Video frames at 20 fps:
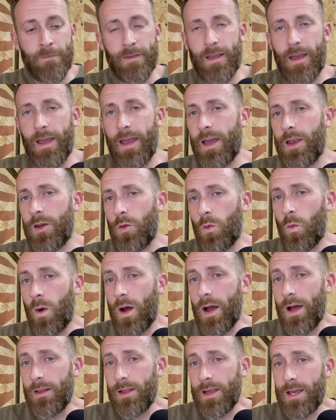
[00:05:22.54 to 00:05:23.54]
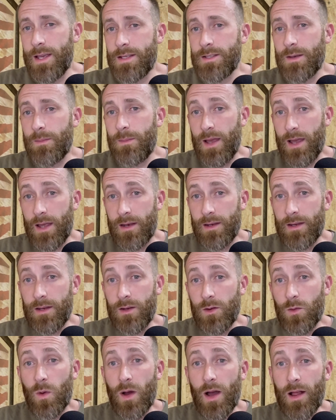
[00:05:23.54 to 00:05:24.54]
And while he's
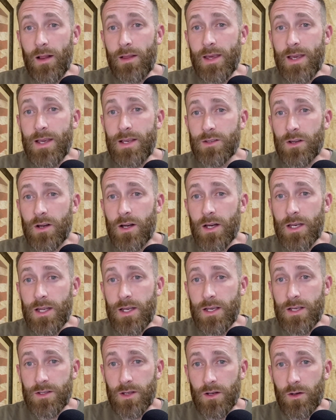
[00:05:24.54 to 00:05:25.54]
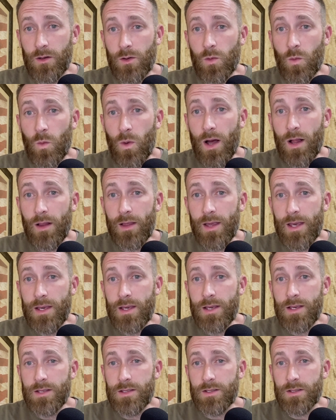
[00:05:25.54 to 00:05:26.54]
abandoned, while he's on his own, while
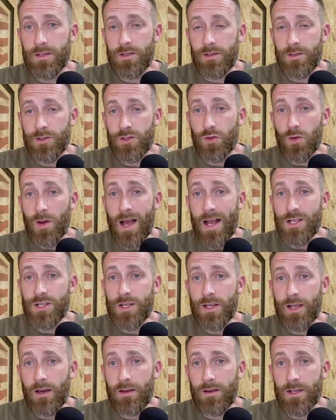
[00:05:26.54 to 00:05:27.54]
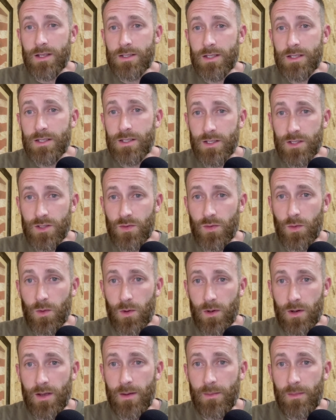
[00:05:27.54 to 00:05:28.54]
he's scratching out an existence
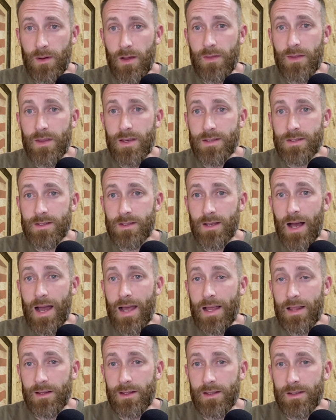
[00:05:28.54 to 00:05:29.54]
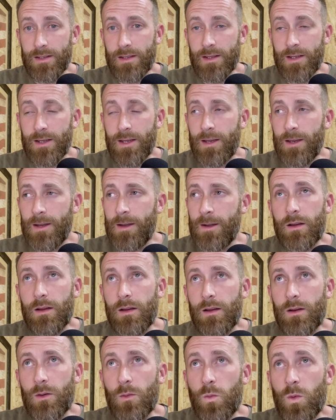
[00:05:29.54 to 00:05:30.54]
for him on this island,
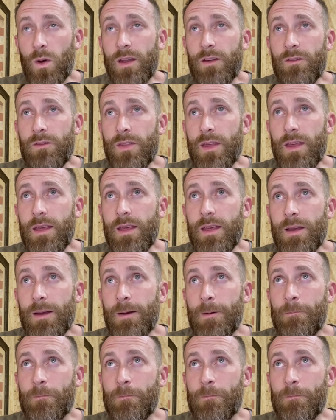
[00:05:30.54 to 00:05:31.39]
one of the